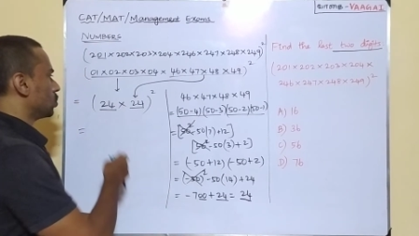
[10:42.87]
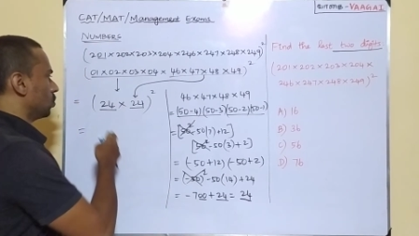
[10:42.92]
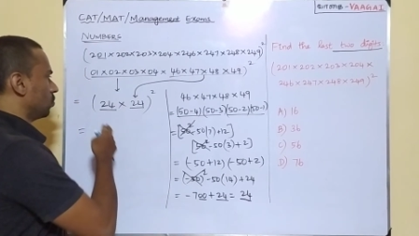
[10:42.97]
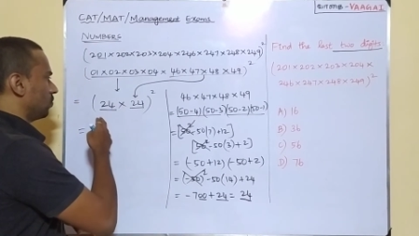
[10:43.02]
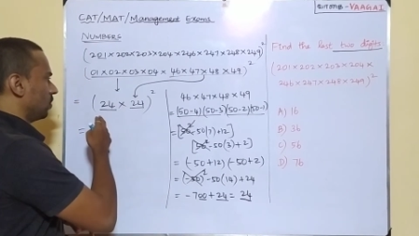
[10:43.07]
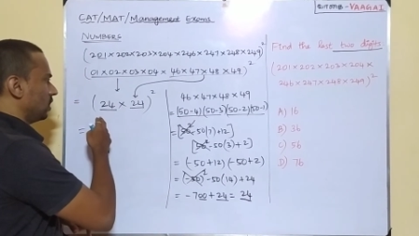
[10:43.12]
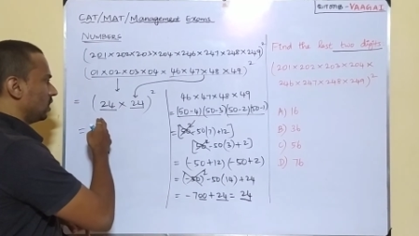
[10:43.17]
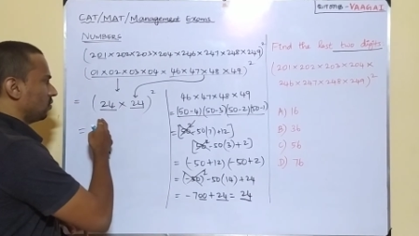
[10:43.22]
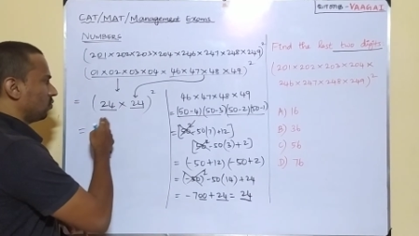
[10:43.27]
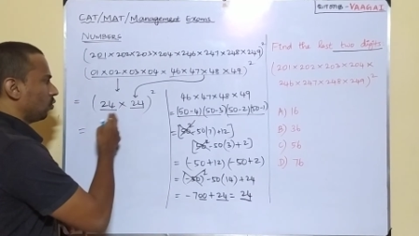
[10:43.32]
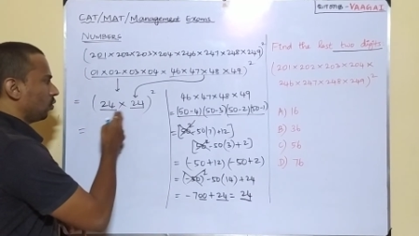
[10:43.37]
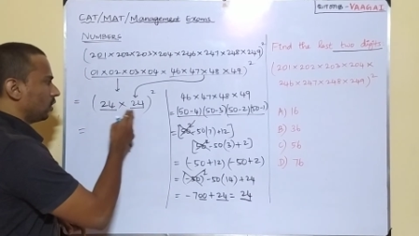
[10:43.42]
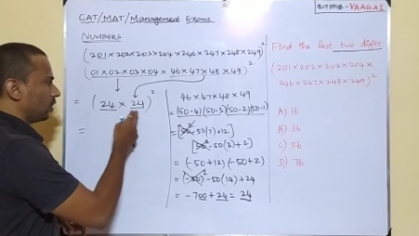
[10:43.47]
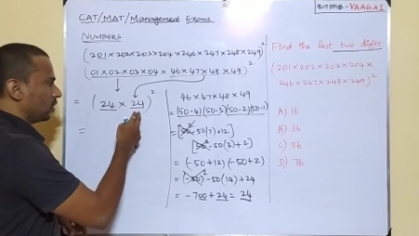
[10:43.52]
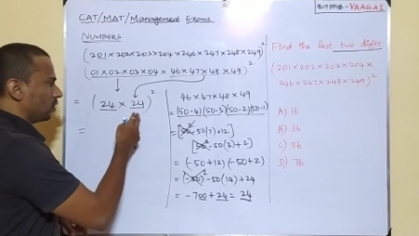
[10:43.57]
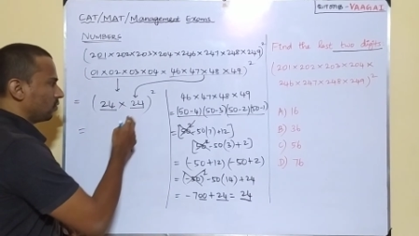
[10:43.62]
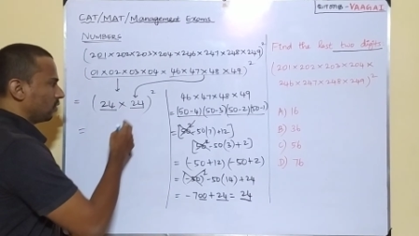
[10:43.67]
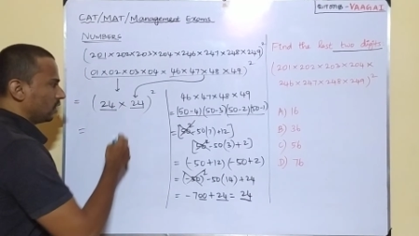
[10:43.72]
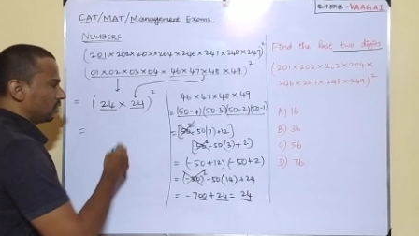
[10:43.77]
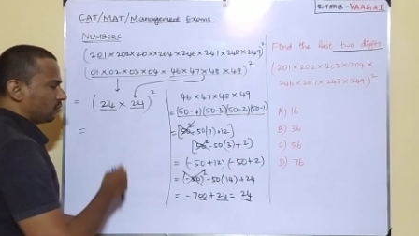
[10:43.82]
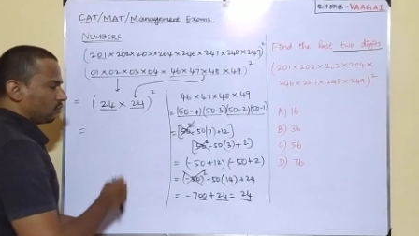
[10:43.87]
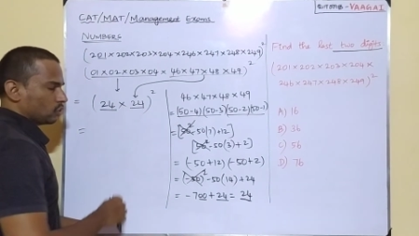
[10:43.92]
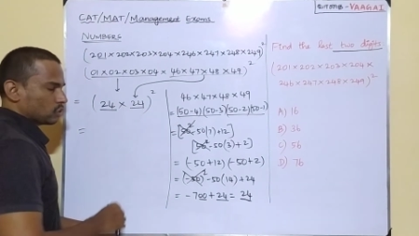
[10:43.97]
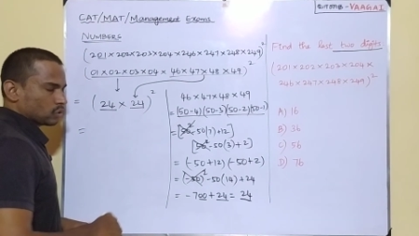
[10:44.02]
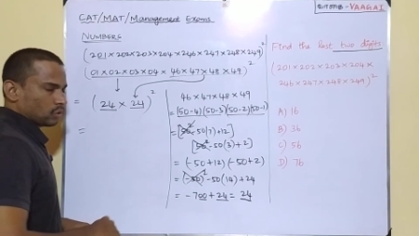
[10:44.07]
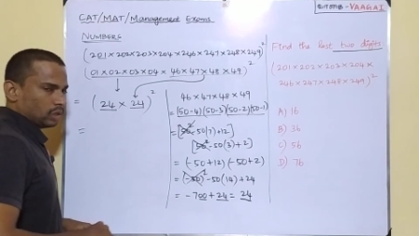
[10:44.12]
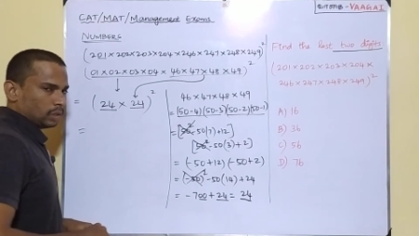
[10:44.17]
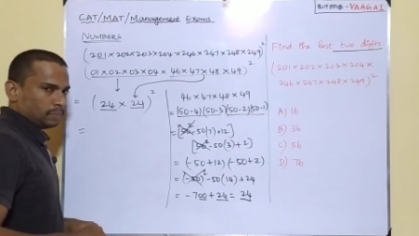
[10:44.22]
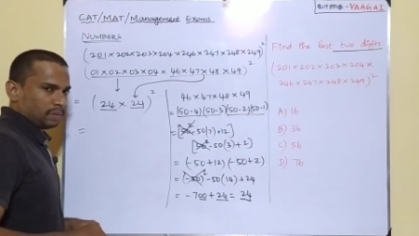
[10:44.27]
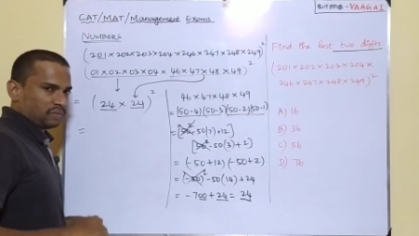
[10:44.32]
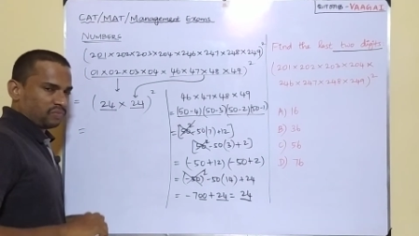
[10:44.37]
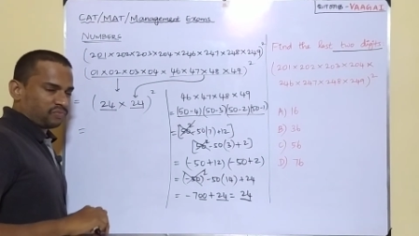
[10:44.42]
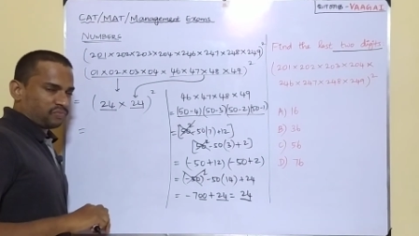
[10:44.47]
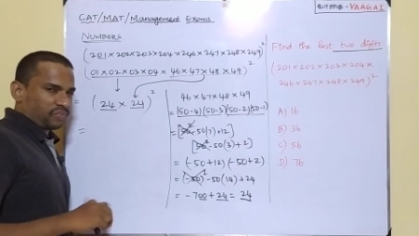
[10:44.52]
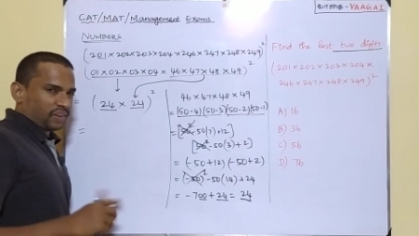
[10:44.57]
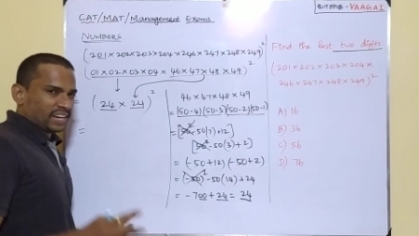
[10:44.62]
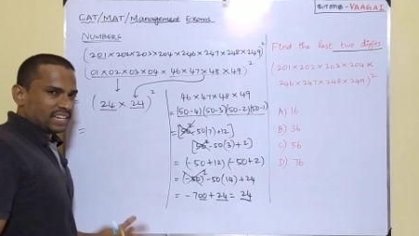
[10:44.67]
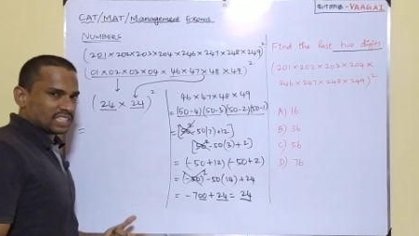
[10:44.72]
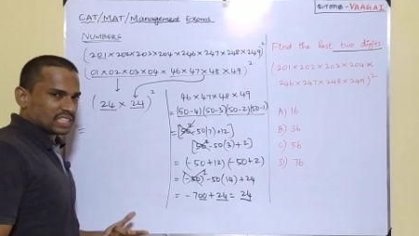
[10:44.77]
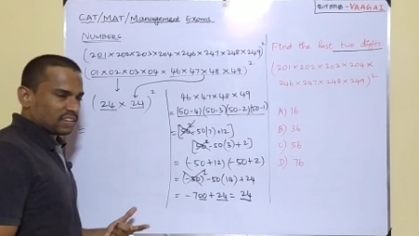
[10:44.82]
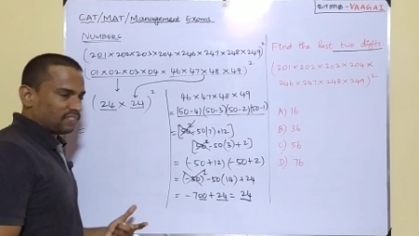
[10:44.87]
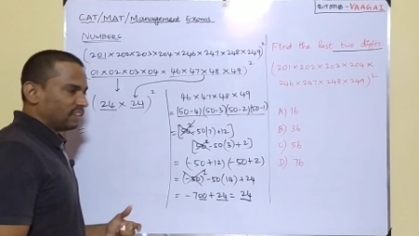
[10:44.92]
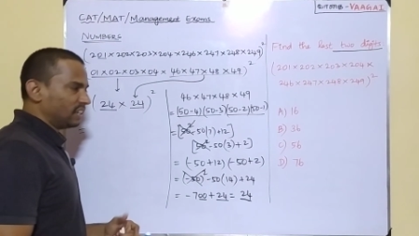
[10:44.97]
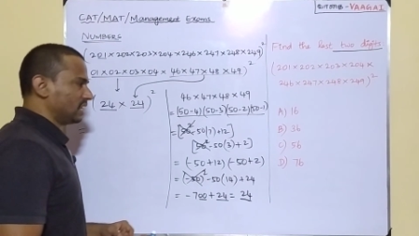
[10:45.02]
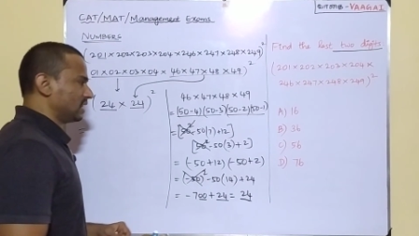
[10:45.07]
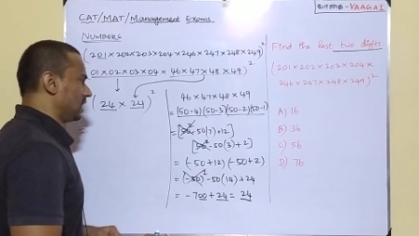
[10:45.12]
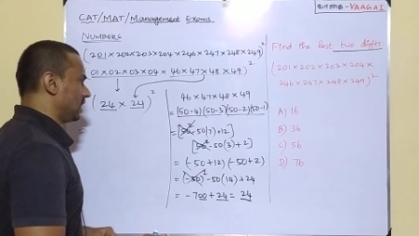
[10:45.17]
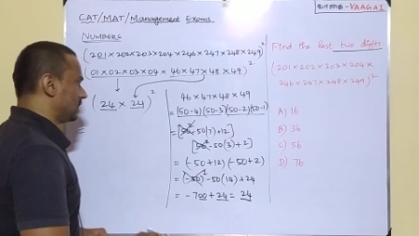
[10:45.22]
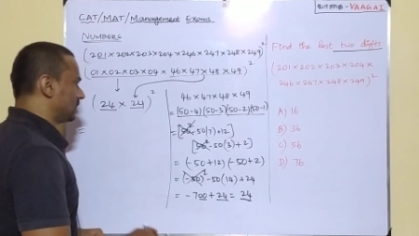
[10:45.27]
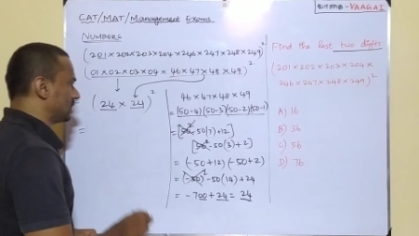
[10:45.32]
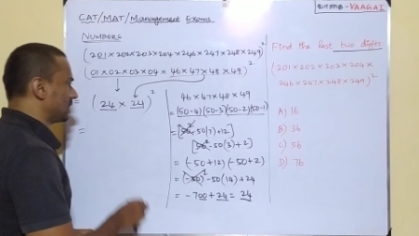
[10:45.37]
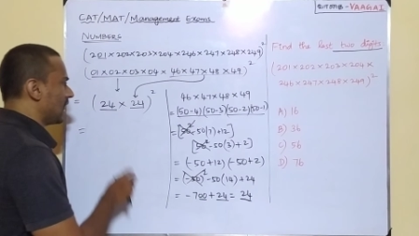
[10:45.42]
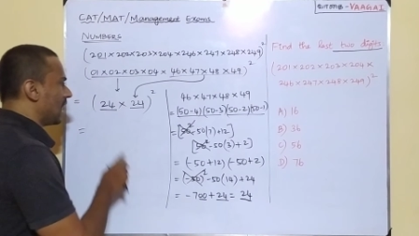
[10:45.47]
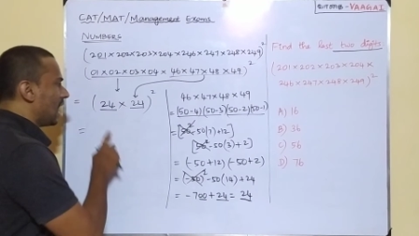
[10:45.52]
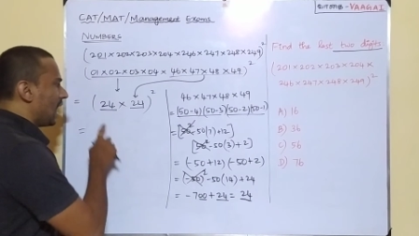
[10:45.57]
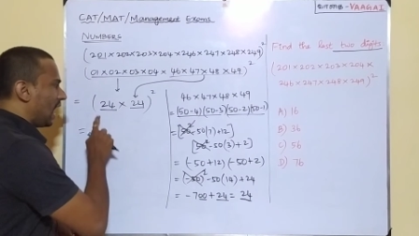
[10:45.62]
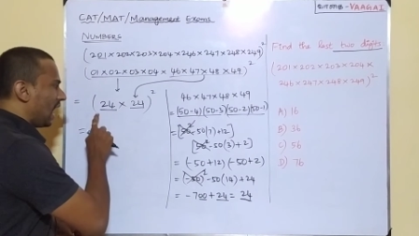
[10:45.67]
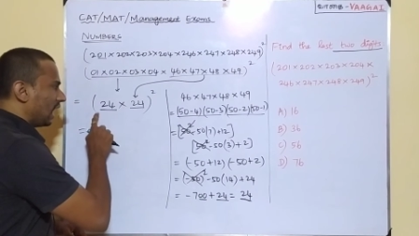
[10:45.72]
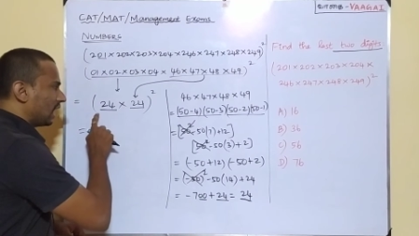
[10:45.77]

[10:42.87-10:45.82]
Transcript: So 24 into 24 is going to be 576